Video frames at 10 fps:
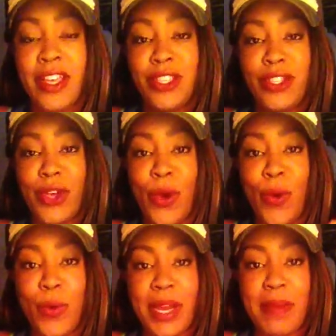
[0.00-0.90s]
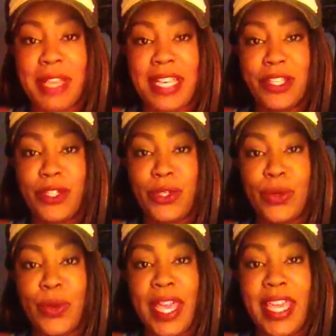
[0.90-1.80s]
So what I plan to
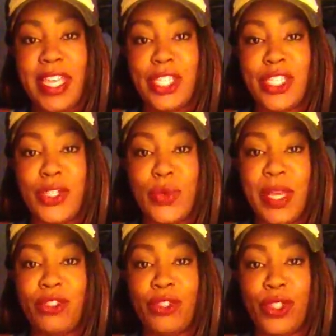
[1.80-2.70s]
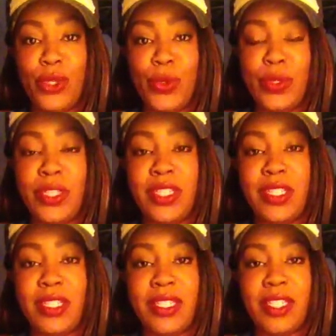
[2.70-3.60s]
do is to
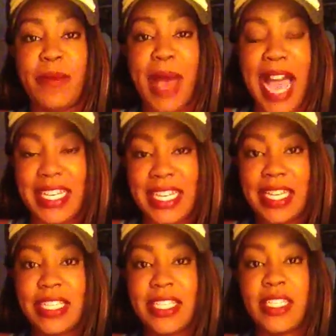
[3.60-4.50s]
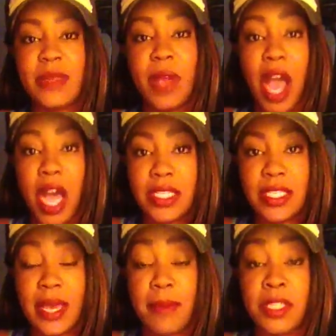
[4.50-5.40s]
introduce some ideas and some
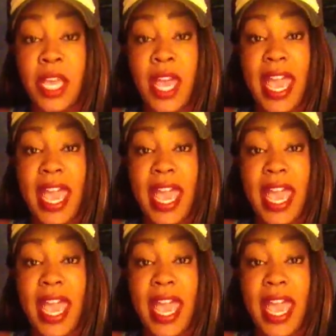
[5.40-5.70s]
concepts,